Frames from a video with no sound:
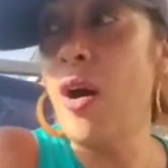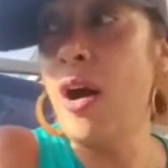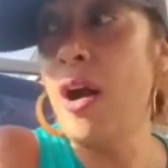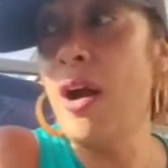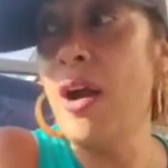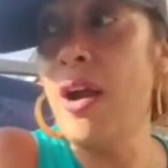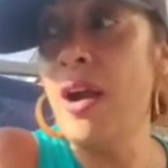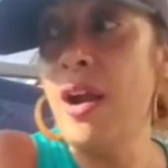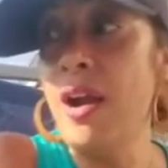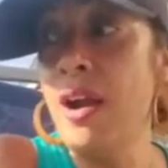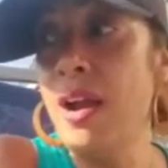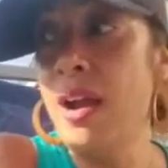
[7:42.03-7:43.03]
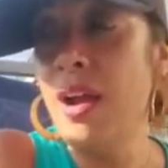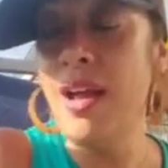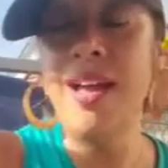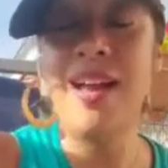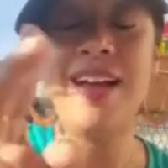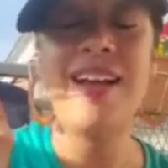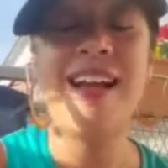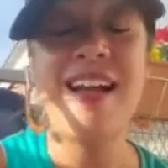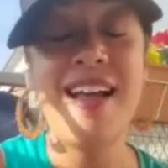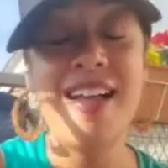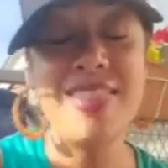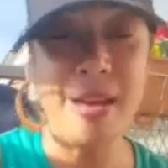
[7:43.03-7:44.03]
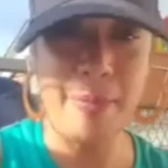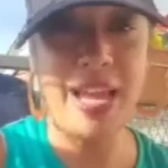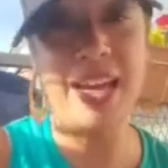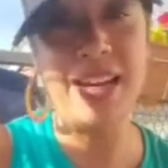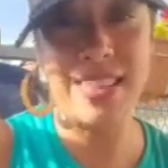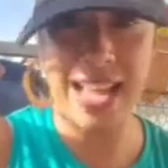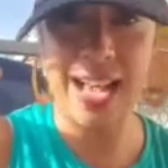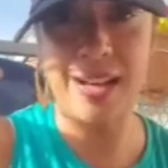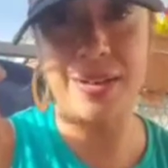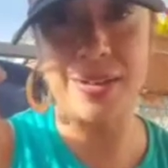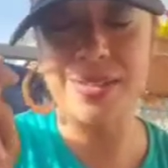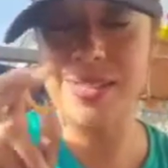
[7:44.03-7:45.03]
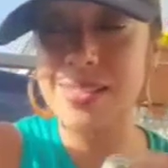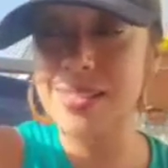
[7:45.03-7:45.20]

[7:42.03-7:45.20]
are the man of the house